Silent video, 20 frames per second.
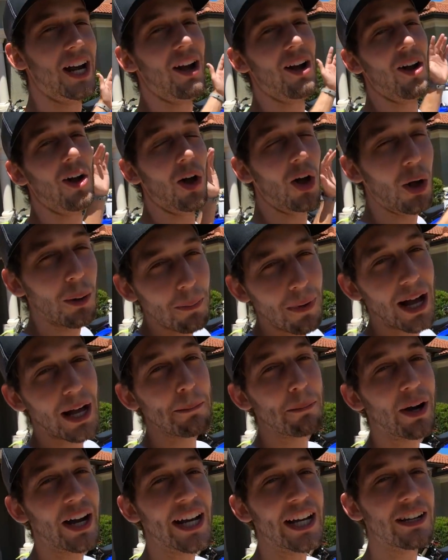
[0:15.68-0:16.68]
got all my
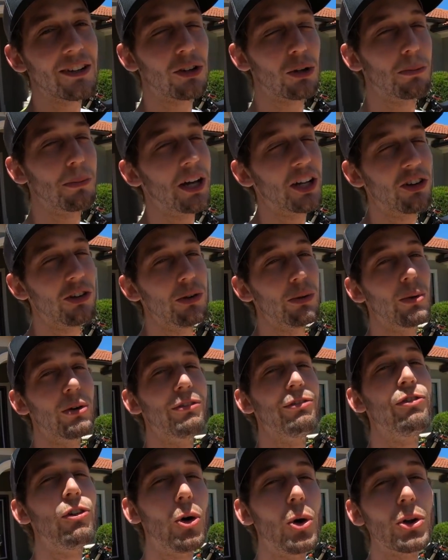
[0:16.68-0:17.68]
bikes. We're about to do a
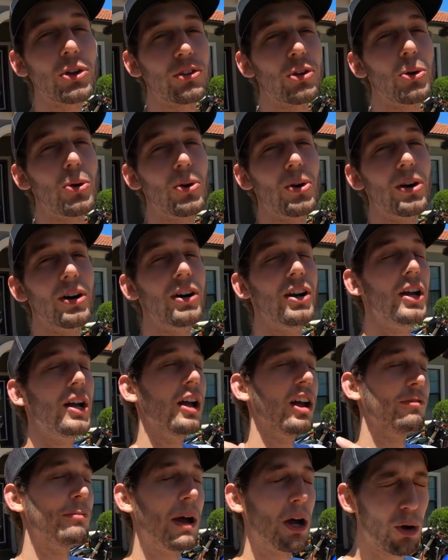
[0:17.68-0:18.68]
full tour
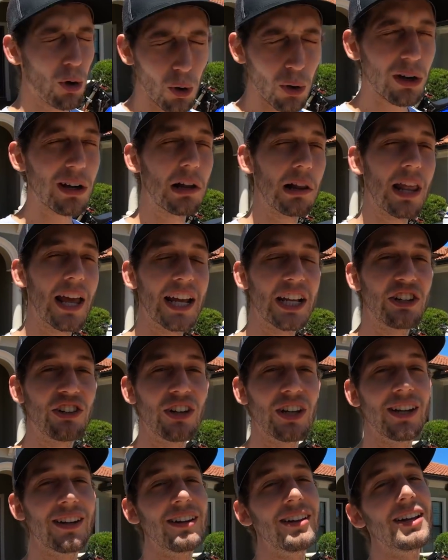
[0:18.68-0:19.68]
of my whole
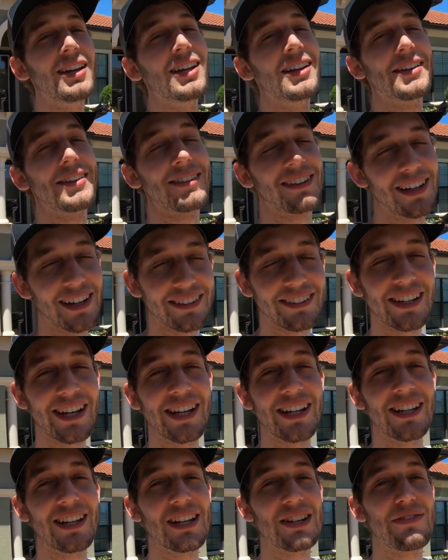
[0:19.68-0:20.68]
collection. So let's get
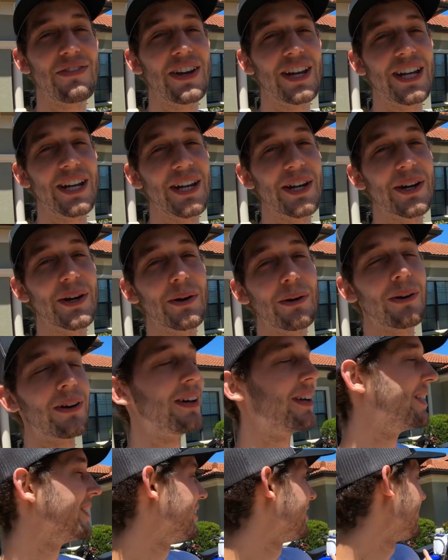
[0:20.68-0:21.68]
into this video
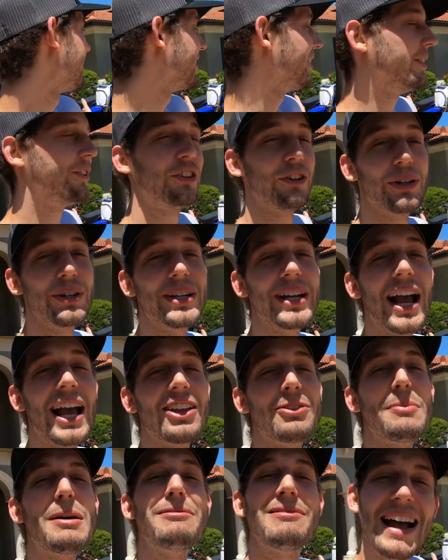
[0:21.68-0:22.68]
and show you guys my